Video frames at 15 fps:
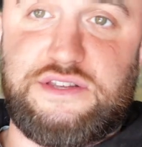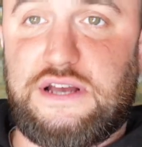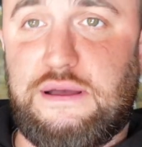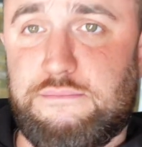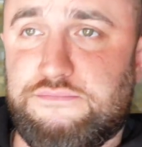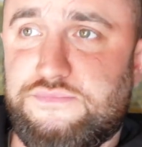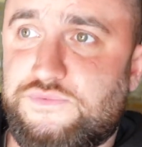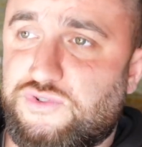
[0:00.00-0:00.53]
to
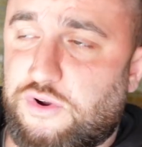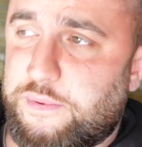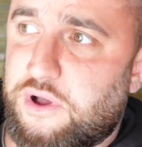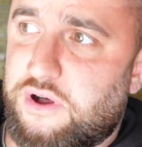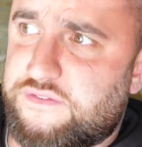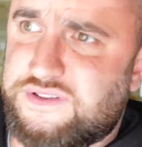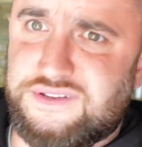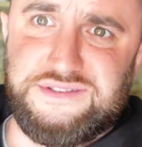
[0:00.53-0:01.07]
come drop it
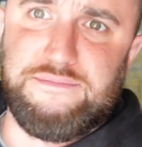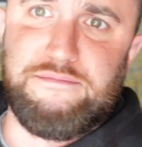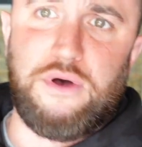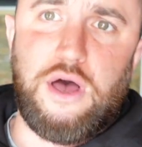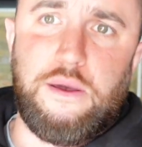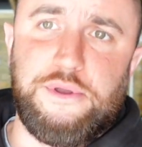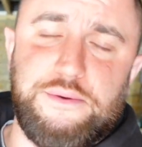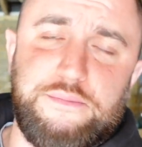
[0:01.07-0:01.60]
off because it was in
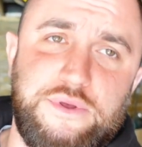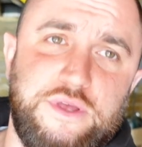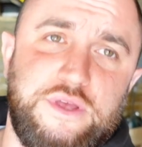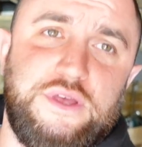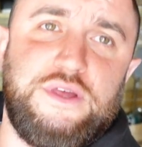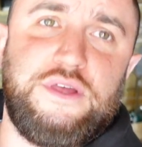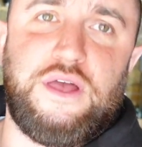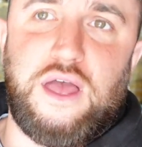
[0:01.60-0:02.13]
Birmingham.
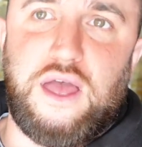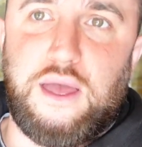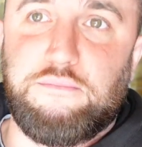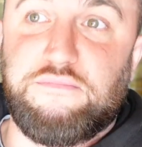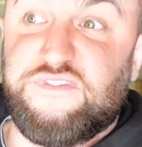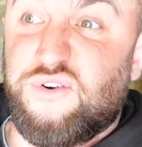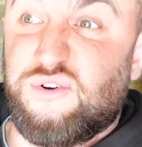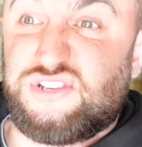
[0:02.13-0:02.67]

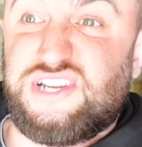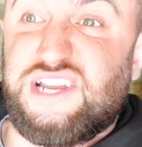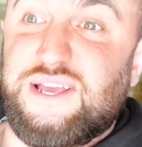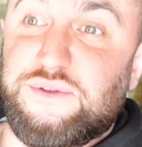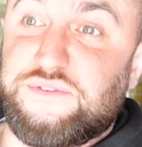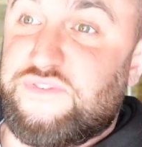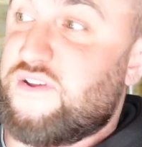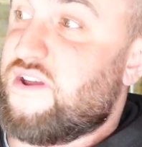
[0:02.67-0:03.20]
Fortunately, it
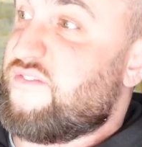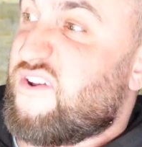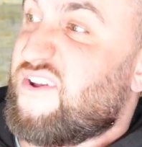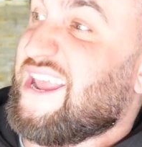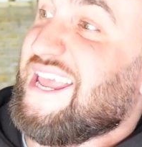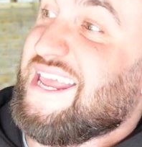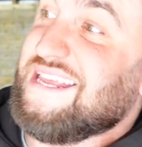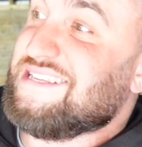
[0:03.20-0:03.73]
was very,
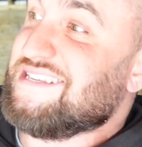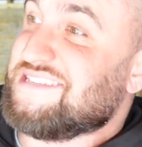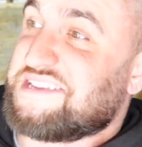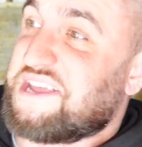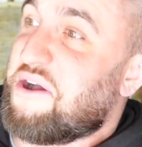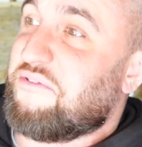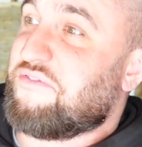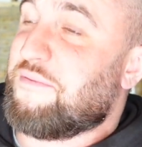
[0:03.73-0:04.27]
very easy to
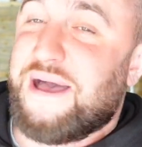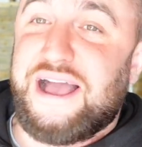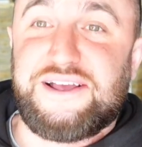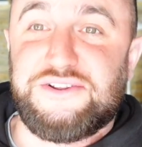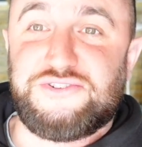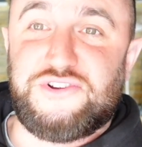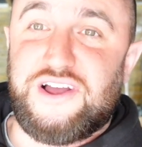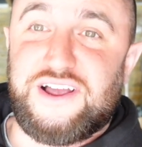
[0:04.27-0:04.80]
get off the back of
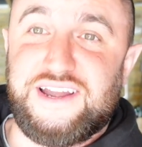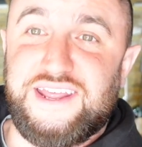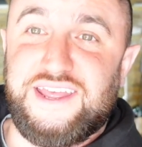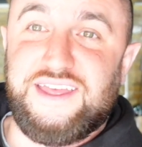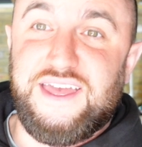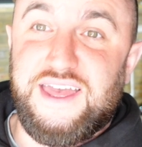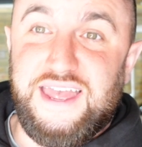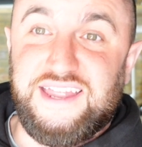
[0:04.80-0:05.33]
the truck, and
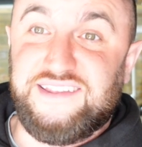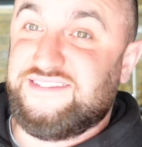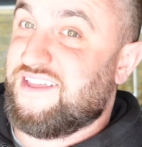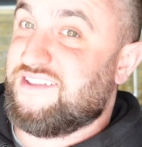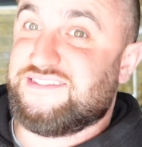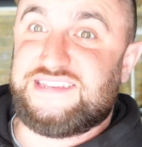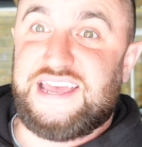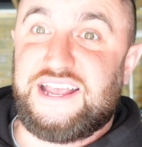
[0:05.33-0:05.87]
it
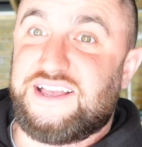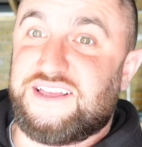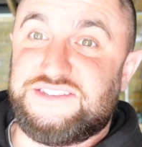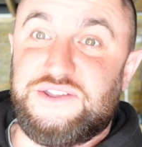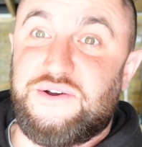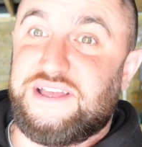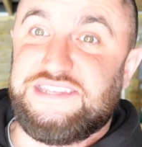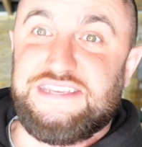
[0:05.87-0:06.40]
didn't take us
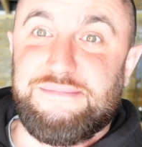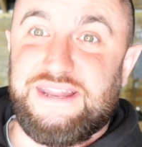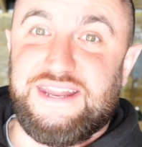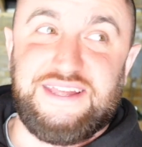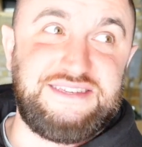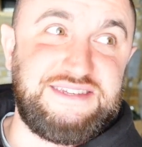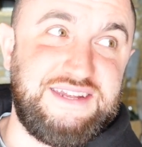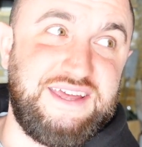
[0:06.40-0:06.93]
90
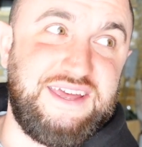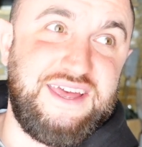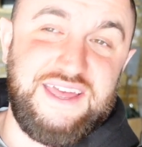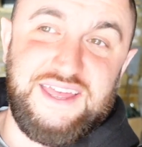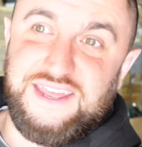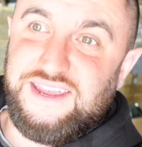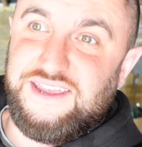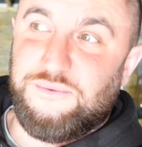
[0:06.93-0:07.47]
minutes, and it
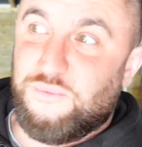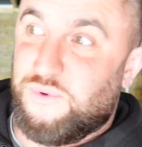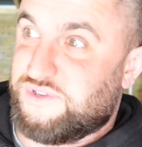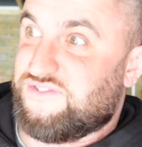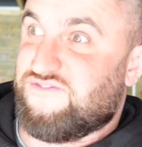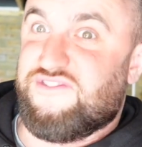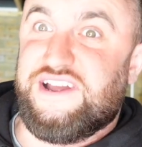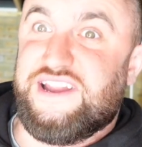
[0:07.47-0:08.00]

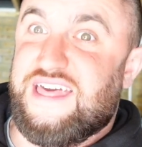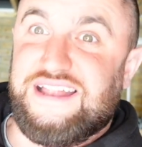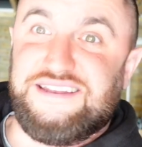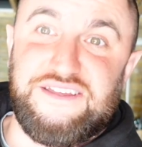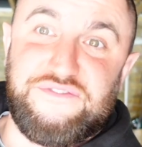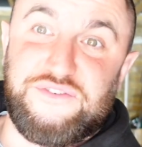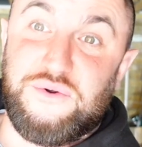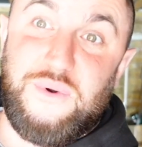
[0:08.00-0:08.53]
wasn't really that
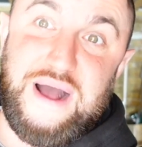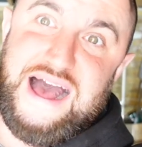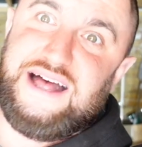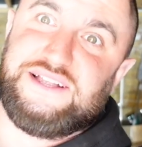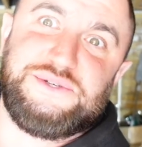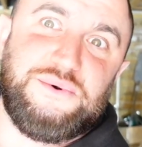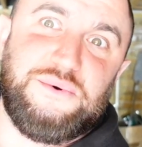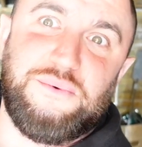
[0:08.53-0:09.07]
difficult
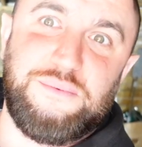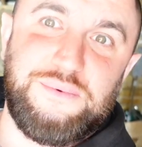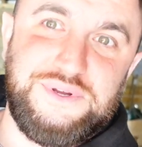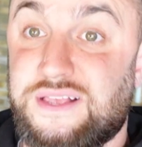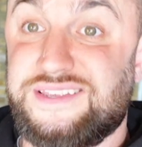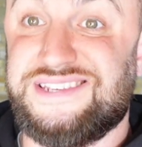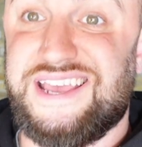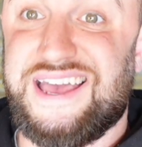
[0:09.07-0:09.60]
at all.
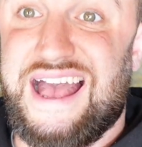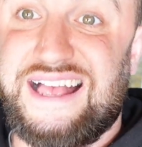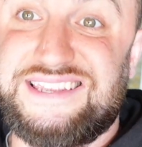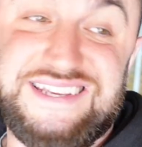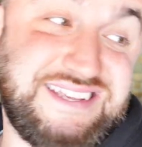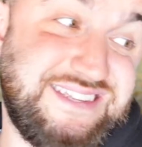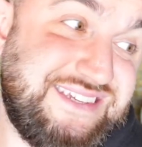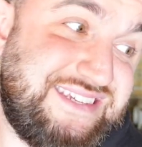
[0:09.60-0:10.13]
So yeah, as
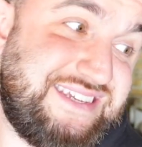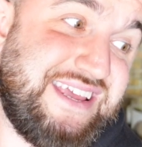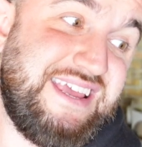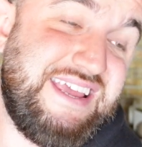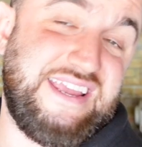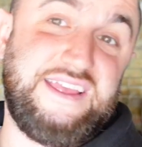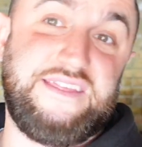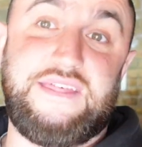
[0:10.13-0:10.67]
you can
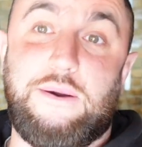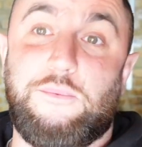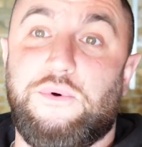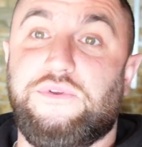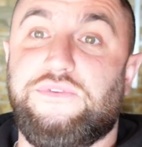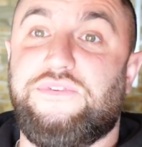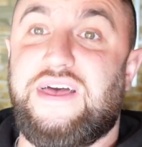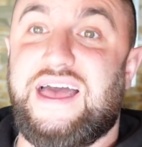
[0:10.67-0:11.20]
see, that
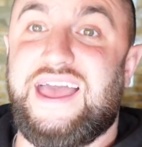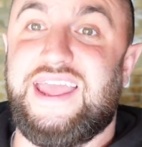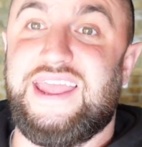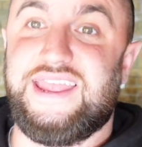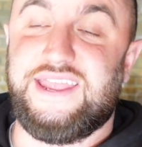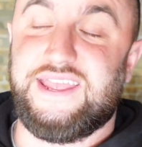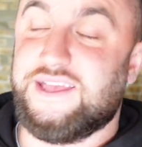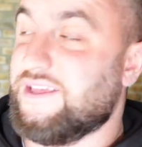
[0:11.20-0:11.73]
was
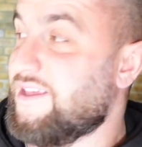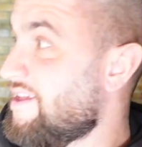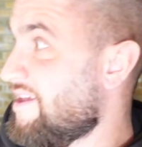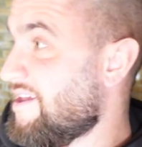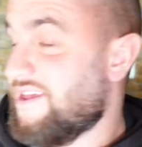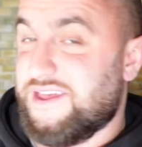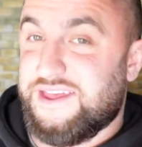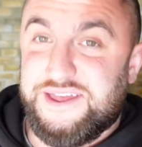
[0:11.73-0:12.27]
a
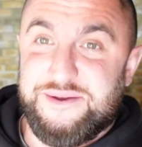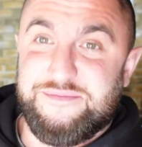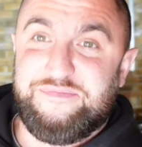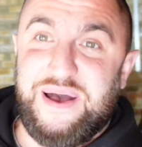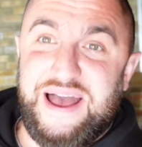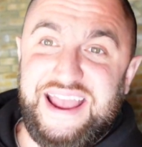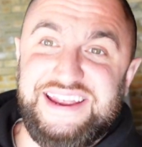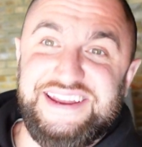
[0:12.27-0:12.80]

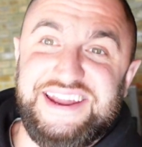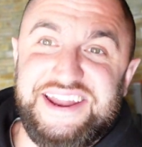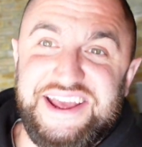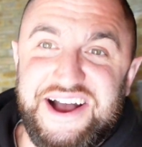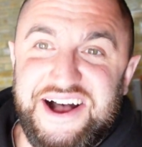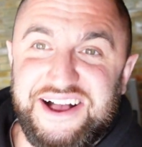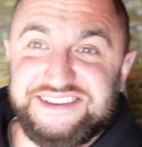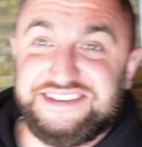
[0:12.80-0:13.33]
pain in the
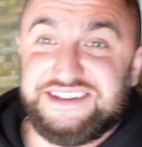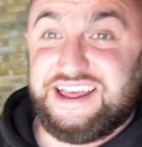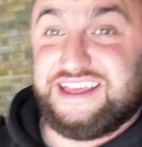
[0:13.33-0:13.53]
arse, and